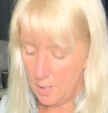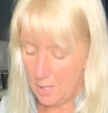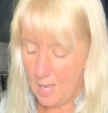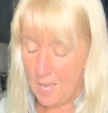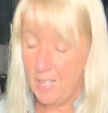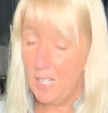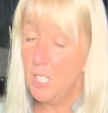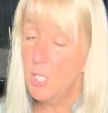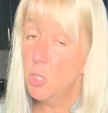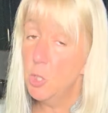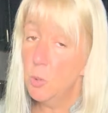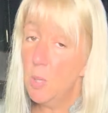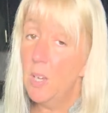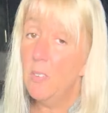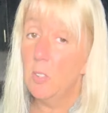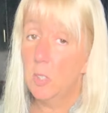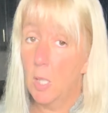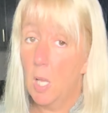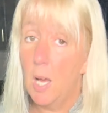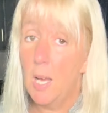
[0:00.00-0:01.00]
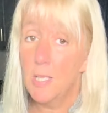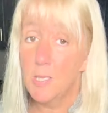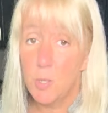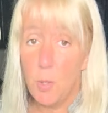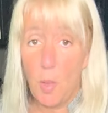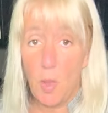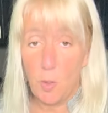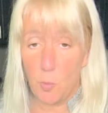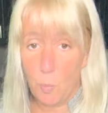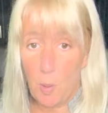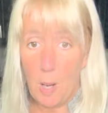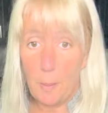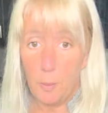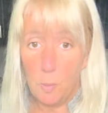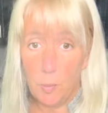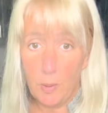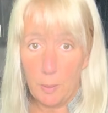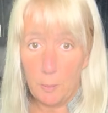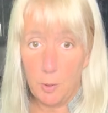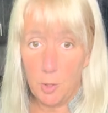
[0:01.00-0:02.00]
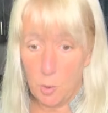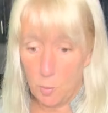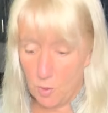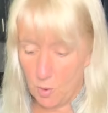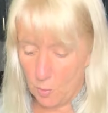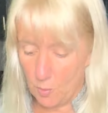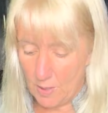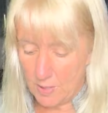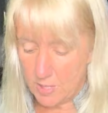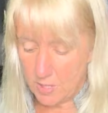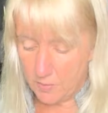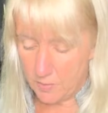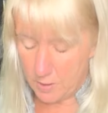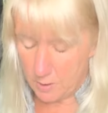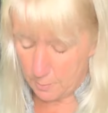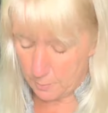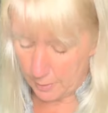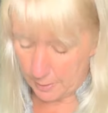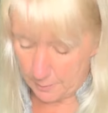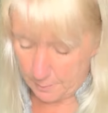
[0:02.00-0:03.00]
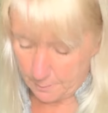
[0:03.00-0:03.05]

And I do have a lot, so that's probably what I'm gonna do with the rest of it, but.